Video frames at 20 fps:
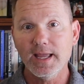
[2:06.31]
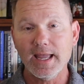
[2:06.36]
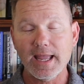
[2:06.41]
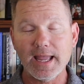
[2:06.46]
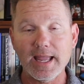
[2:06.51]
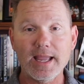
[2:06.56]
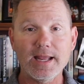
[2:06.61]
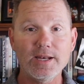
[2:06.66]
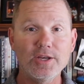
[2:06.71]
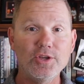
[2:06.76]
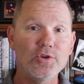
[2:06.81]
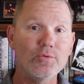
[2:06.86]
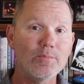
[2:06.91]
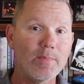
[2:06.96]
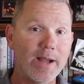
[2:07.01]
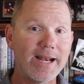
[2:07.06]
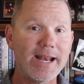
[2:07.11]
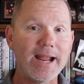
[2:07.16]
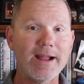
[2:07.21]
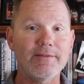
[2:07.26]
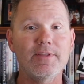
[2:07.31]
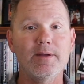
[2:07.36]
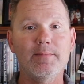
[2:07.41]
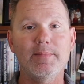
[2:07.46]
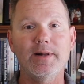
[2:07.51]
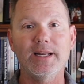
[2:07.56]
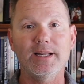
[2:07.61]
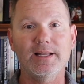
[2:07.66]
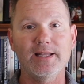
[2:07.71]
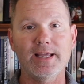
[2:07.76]
And you might have that
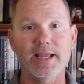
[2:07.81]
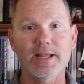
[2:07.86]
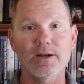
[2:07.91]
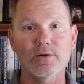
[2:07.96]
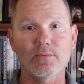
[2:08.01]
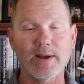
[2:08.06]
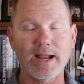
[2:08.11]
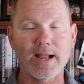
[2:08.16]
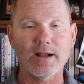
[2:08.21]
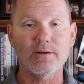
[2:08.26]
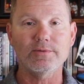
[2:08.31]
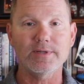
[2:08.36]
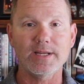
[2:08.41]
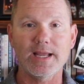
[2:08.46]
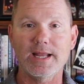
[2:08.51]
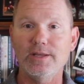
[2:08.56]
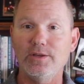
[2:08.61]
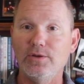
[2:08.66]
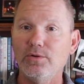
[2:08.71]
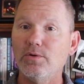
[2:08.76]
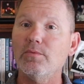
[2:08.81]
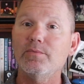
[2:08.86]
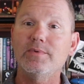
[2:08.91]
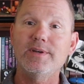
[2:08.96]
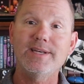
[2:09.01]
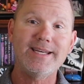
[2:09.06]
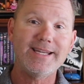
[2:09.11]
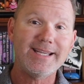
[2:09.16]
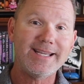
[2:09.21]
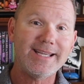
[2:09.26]
money laying around and you
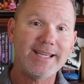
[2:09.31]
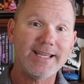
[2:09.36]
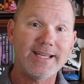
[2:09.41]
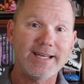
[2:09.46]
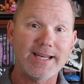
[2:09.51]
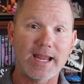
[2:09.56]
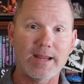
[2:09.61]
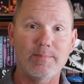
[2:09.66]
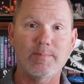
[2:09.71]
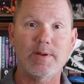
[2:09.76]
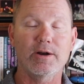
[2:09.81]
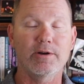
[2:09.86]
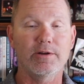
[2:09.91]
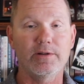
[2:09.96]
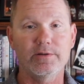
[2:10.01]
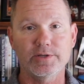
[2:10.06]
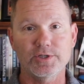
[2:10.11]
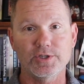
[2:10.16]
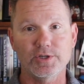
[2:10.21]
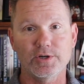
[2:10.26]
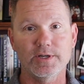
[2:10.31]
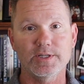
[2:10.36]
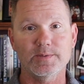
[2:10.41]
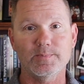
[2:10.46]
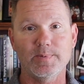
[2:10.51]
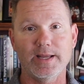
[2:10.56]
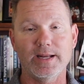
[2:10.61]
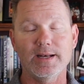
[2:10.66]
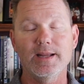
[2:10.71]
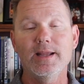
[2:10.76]
don't need a burial insurance
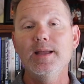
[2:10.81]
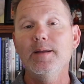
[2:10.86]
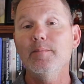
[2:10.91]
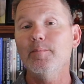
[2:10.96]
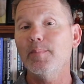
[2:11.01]
plan.